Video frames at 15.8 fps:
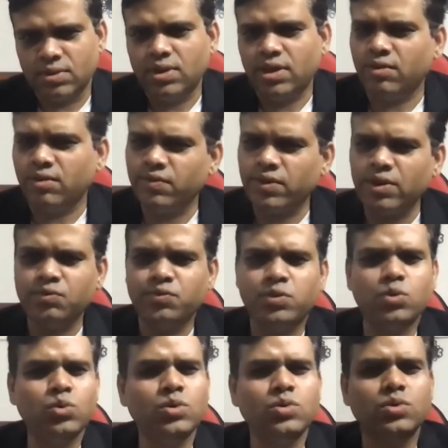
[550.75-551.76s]
There are very
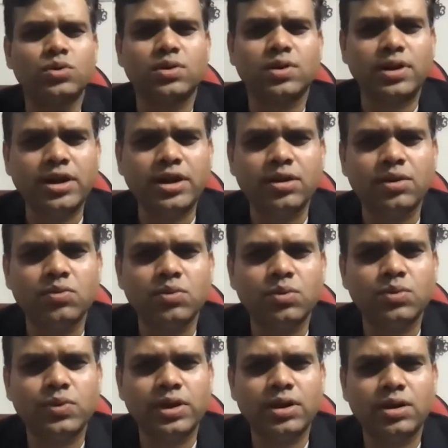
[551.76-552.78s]
few news, right,
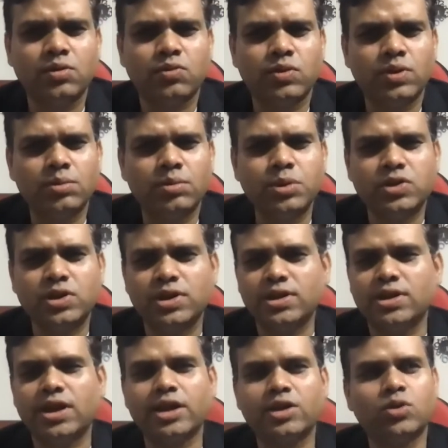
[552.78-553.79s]
where it will be said
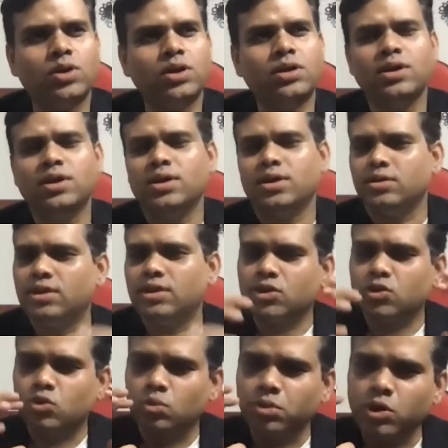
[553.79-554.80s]
that actually there are
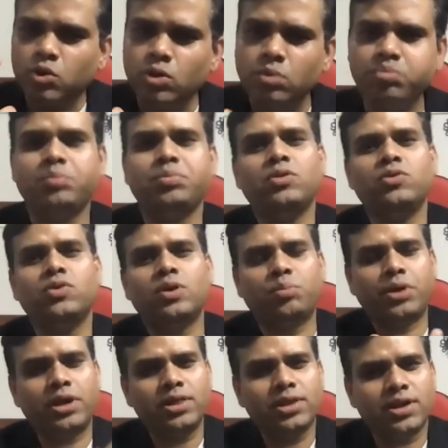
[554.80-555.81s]
so many good people who are
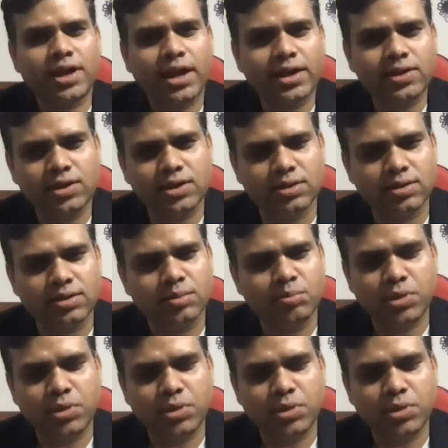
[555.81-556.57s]
paying their taxes,